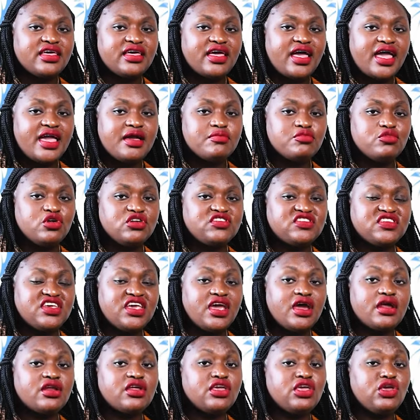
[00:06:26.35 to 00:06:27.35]
I am not
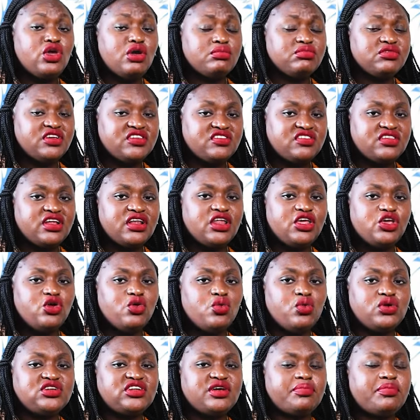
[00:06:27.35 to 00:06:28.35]
scaring you, I'm just telling
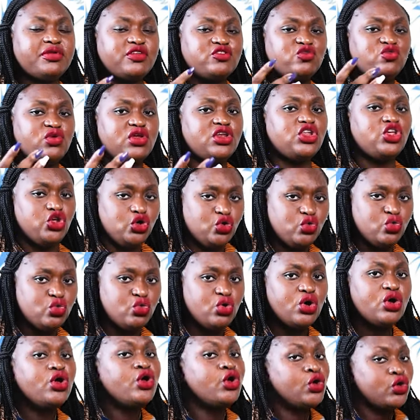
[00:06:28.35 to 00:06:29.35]
you what happens when
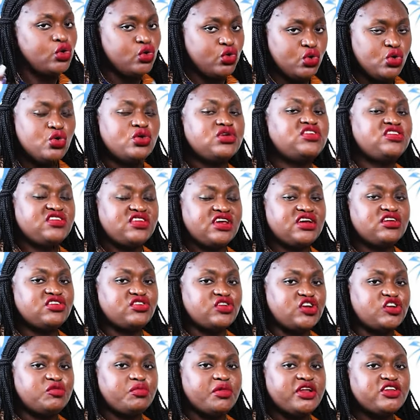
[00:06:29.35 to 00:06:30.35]
you do not take
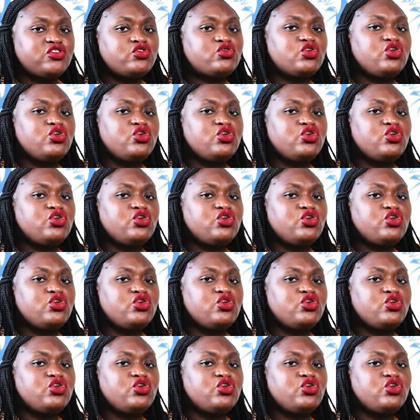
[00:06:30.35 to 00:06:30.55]
treatment.